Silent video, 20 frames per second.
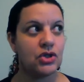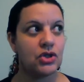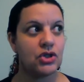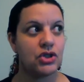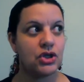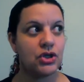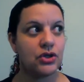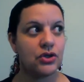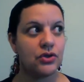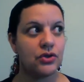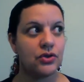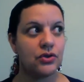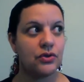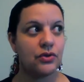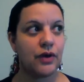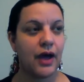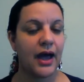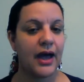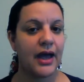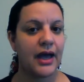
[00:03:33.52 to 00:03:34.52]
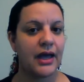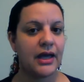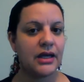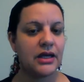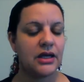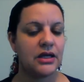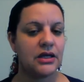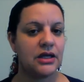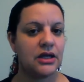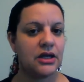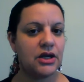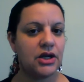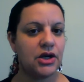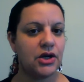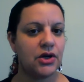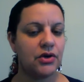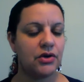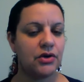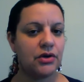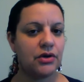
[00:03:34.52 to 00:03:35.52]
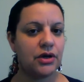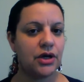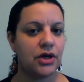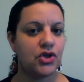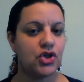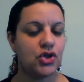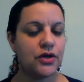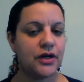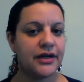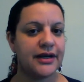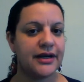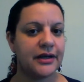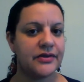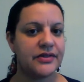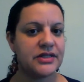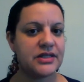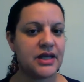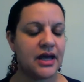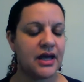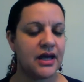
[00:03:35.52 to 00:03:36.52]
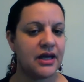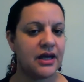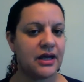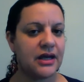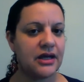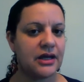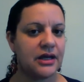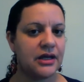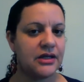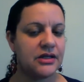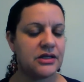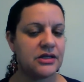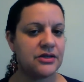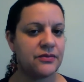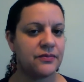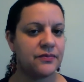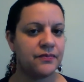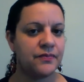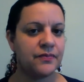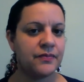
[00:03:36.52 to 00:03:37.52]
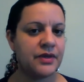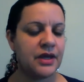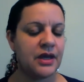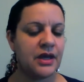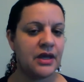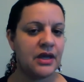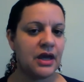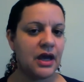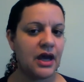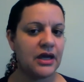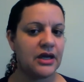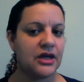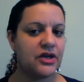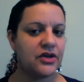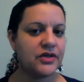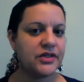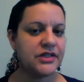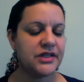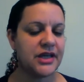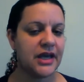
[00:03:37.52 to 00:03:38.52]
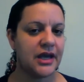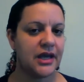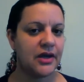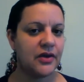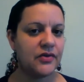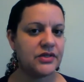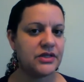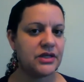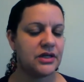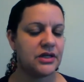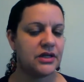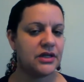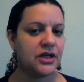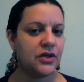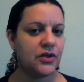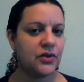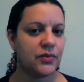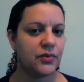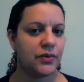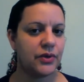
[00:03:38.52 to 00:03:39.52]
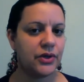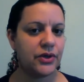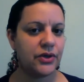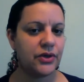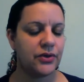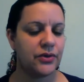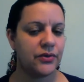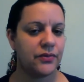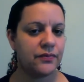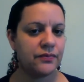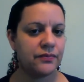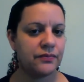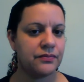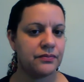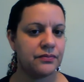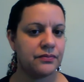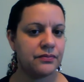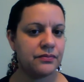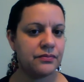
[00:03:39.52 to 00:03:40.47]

So I can hear a truck outside, I hear sounds in another room,